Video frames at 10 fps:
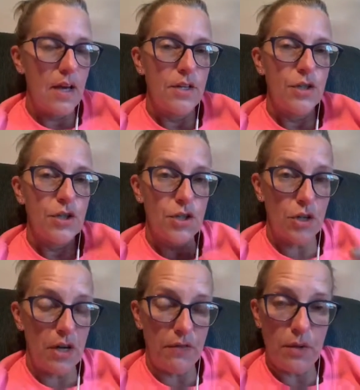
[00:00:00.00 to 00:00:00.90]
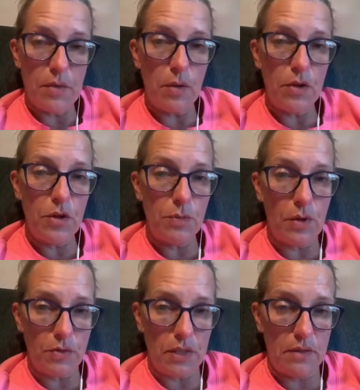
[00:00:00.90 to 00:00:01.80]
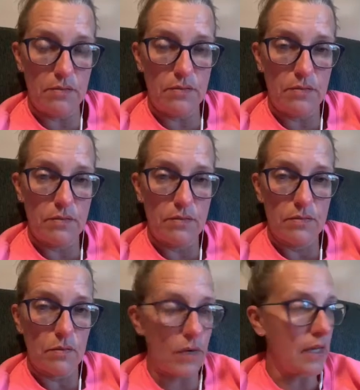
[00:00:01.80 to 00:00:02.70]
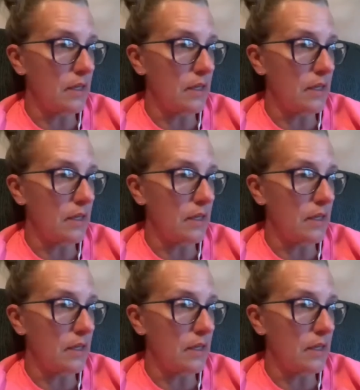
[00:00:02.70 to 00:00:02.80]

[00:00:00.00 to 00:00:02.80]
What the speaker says: Start every meal with your protein, right?